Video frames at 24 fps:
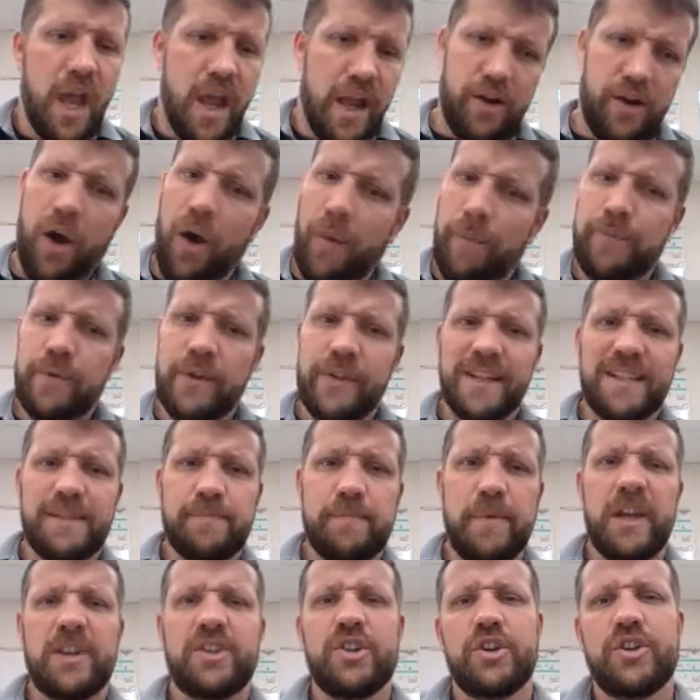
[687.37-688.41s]
And hopefully this
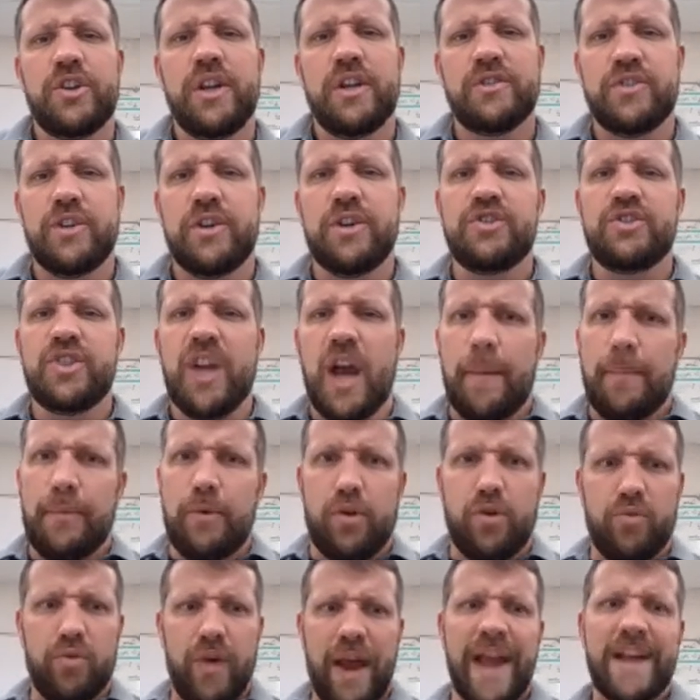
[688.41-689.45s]
picture does a good job
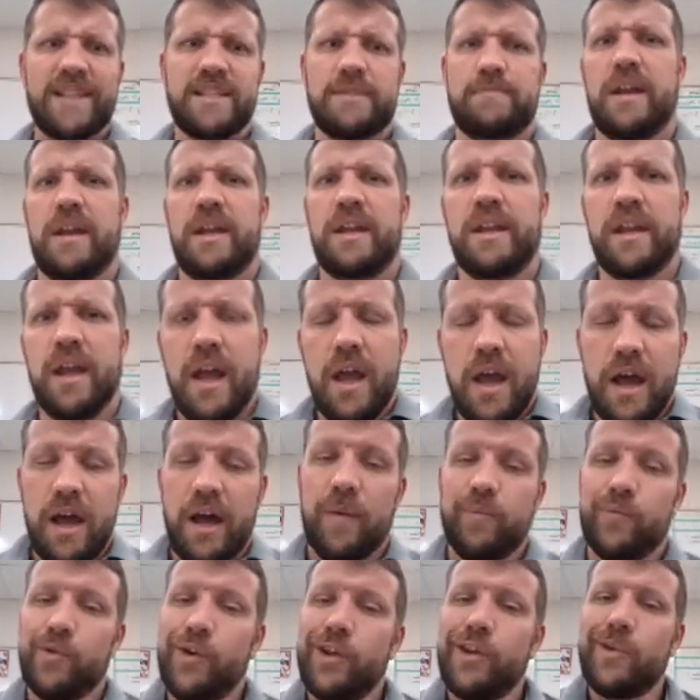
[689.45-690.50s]
grasping
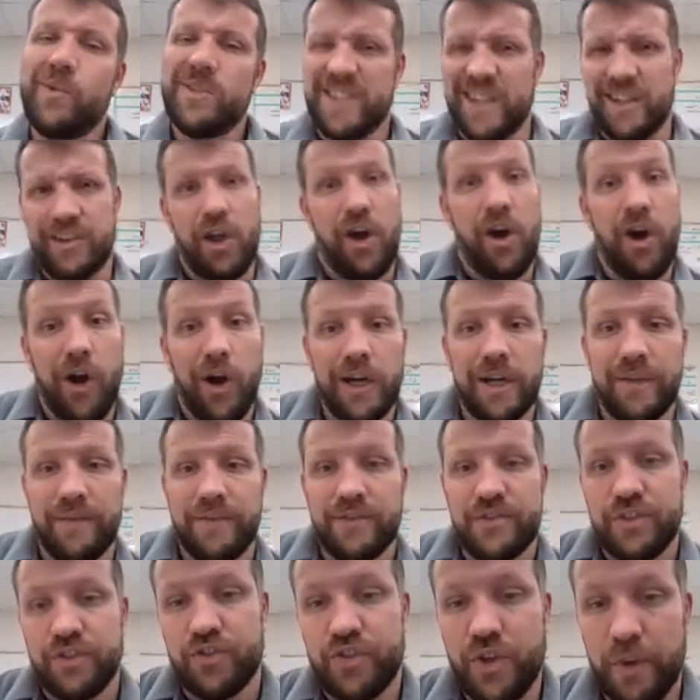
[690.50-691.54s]
really what's at the heart of a
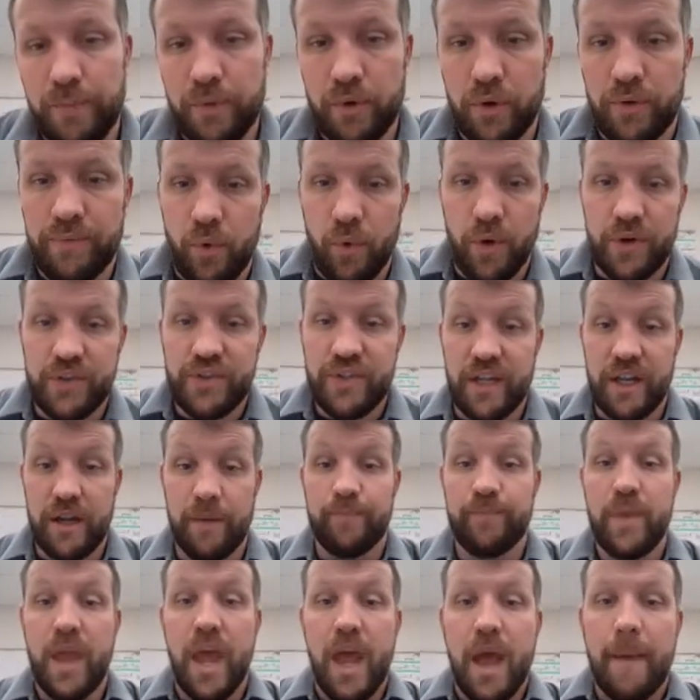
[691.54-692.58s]
centripetal force here.
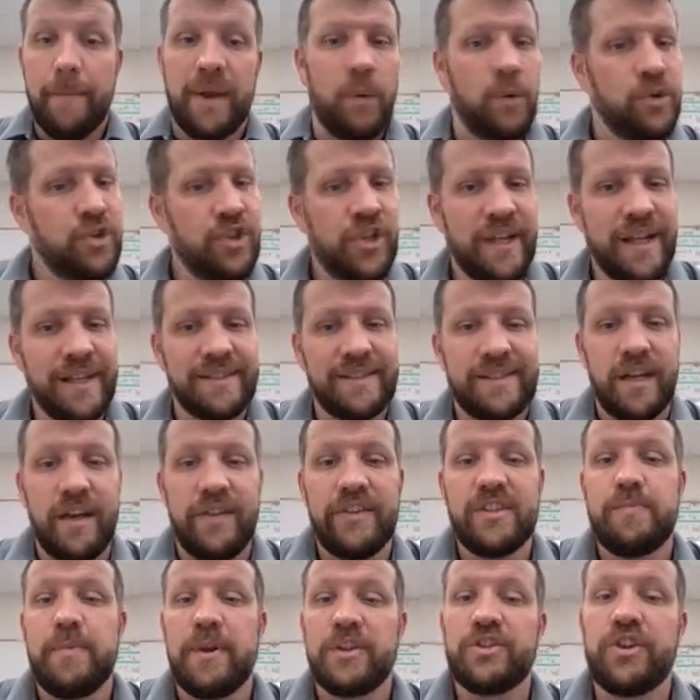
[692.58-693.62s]
But I want you to consider
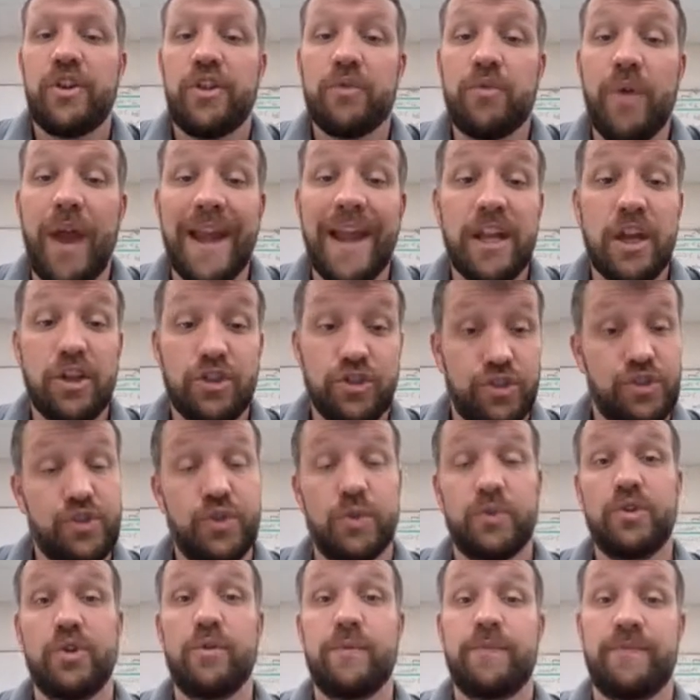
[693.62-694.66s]
this picture to the right. Do
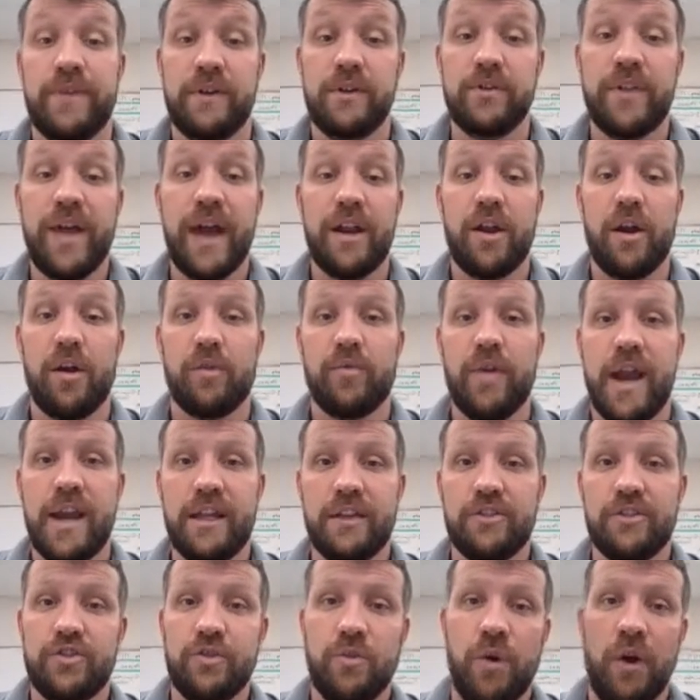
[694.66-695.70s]
you feel that already?
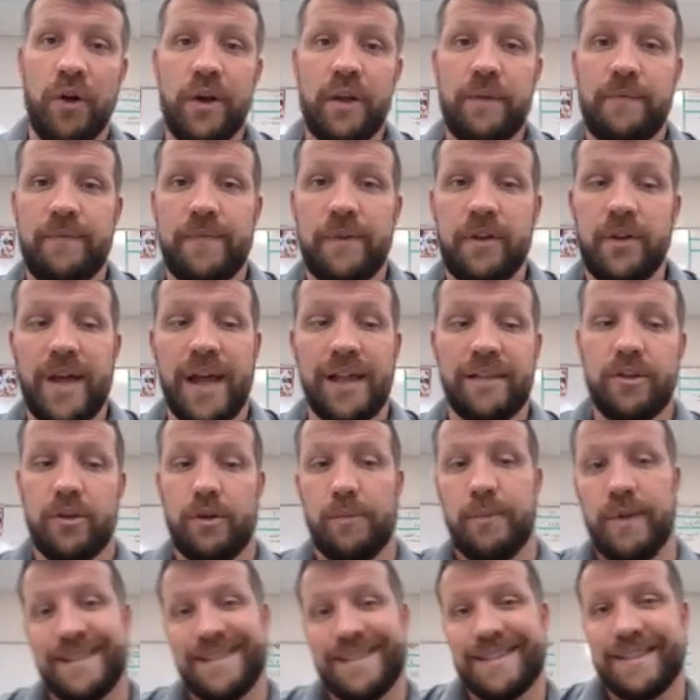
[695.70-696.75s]
Do you already feel that little
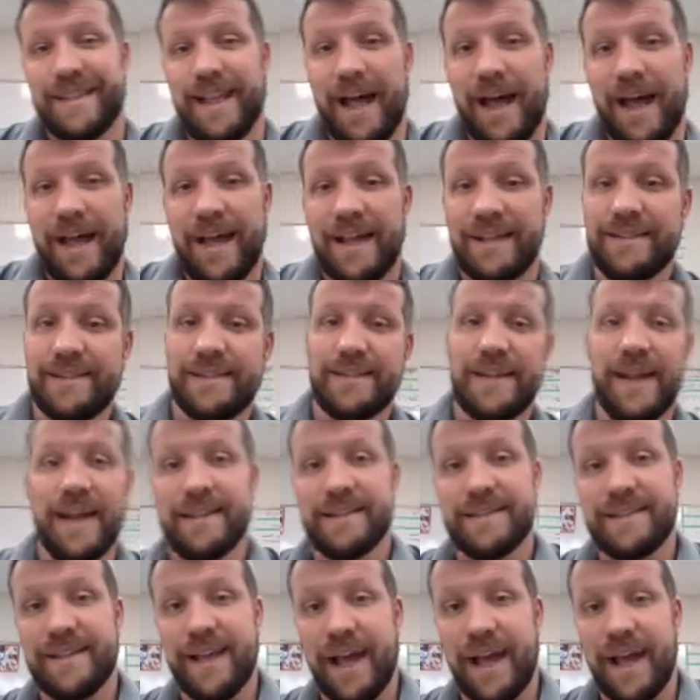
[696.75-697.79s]
bit of slide side
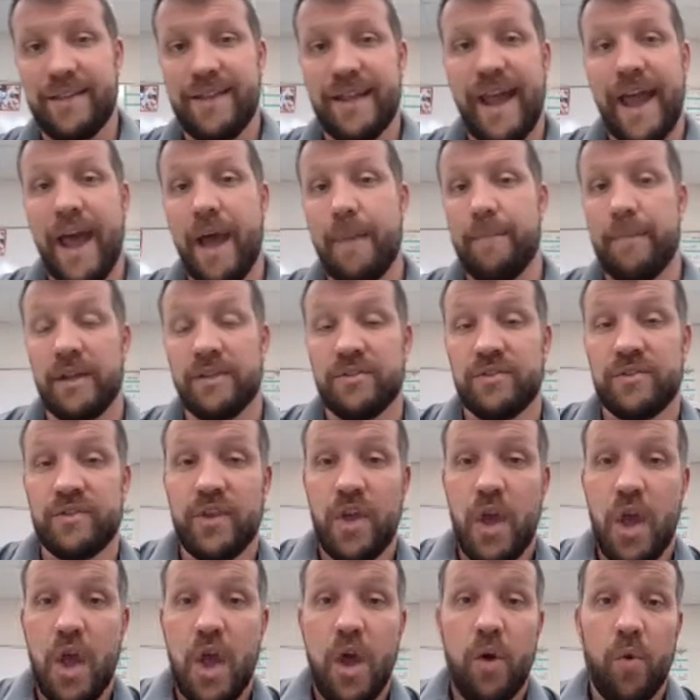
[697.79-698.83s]
to side that happens
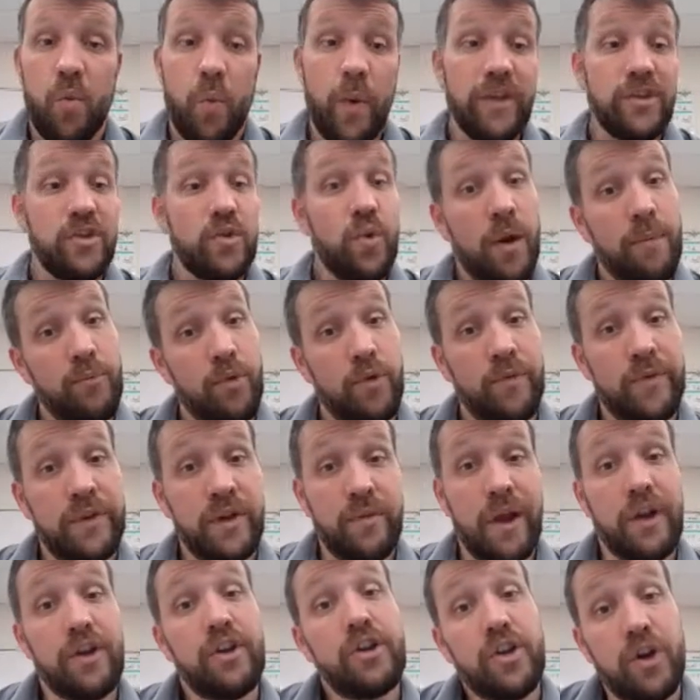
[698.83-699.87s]
when you are moving
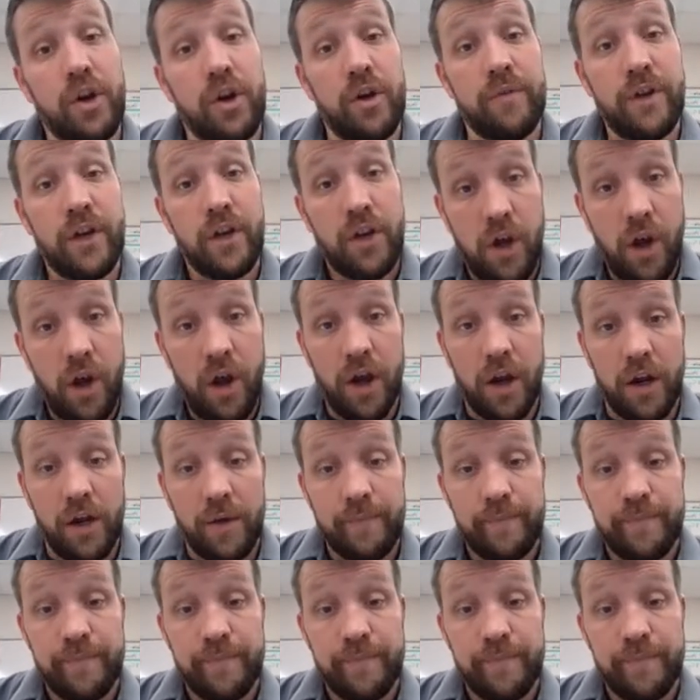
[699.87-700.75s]
around a curve in a car?